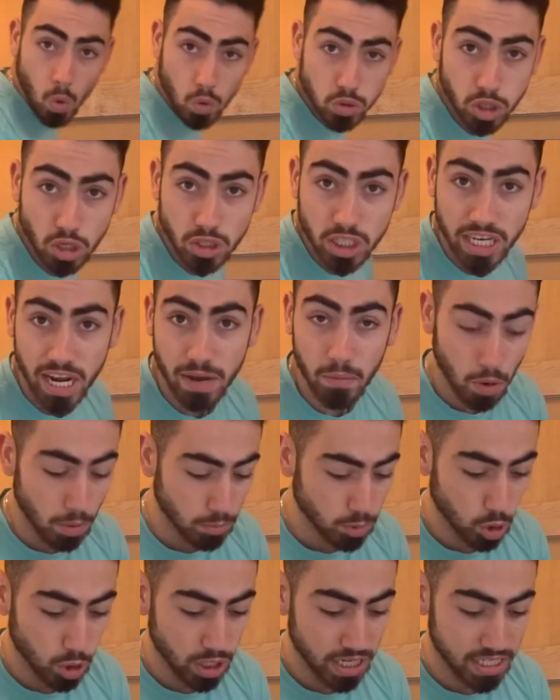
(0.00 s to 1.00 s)
Also today what
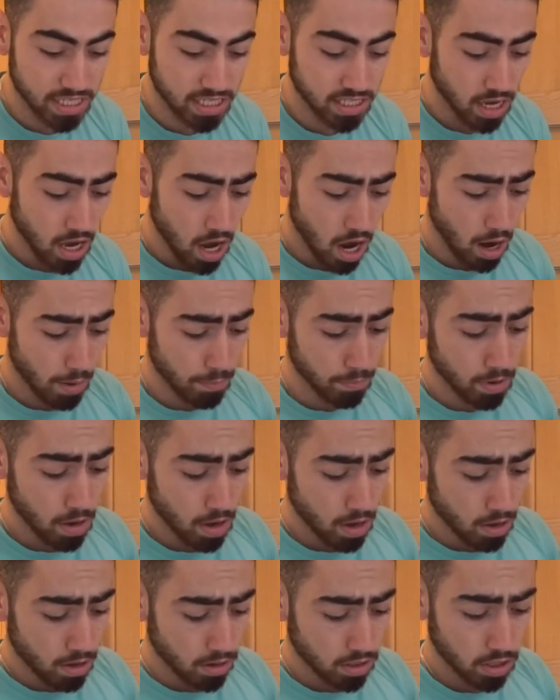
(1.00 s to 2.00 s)
I'm doing is I've
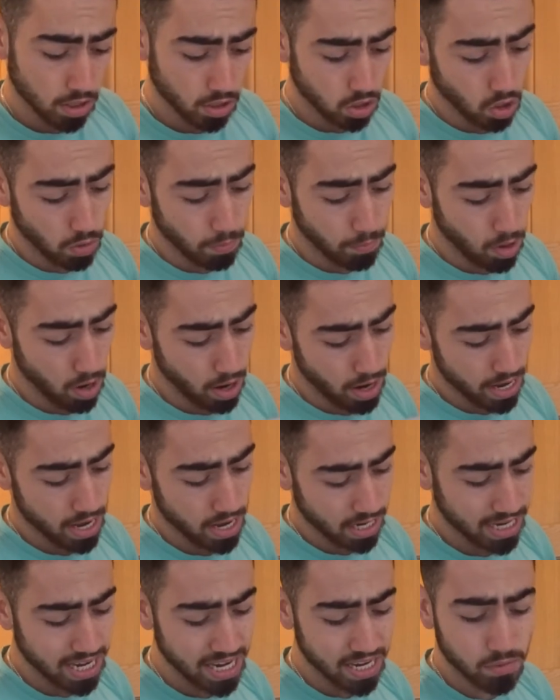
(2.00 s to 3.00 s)
got my
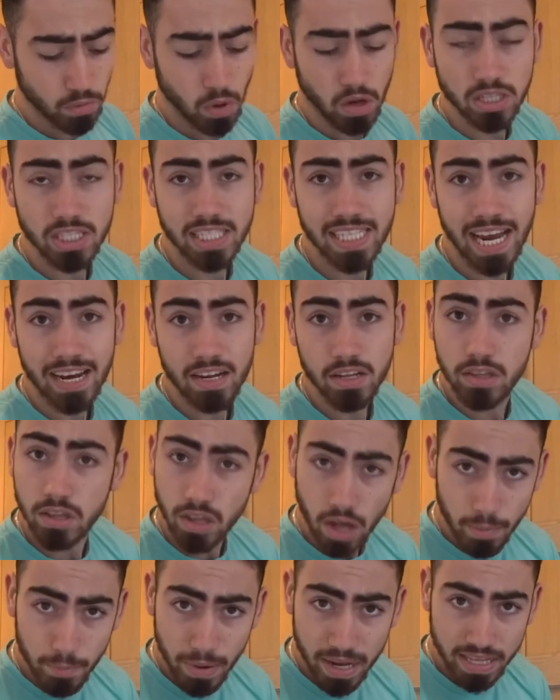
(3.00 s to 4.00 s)
quinoa salad
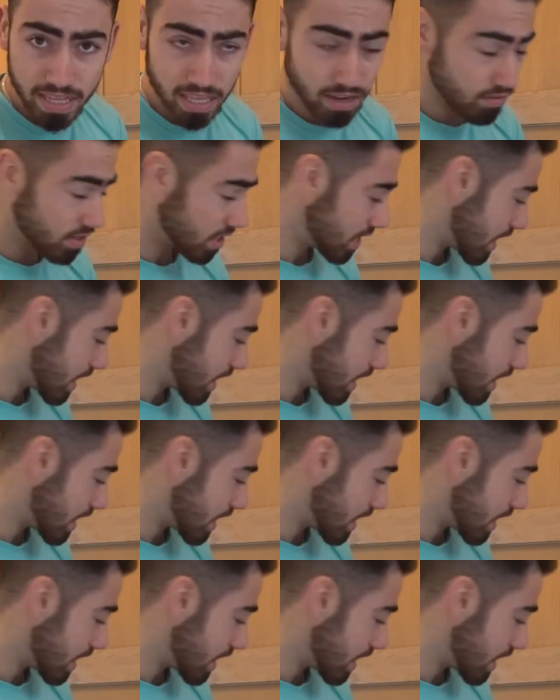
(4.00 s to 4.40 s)
that I made the other